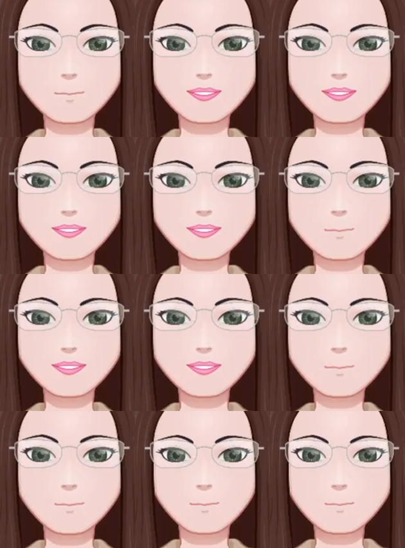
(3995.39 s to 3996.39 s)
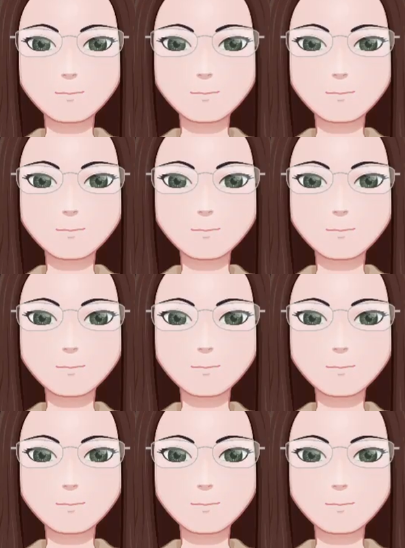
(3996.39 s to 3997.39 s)
wind enough thread on
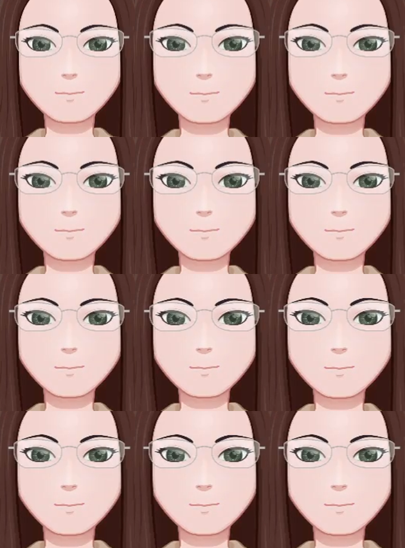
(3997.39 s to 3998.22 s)
some of them.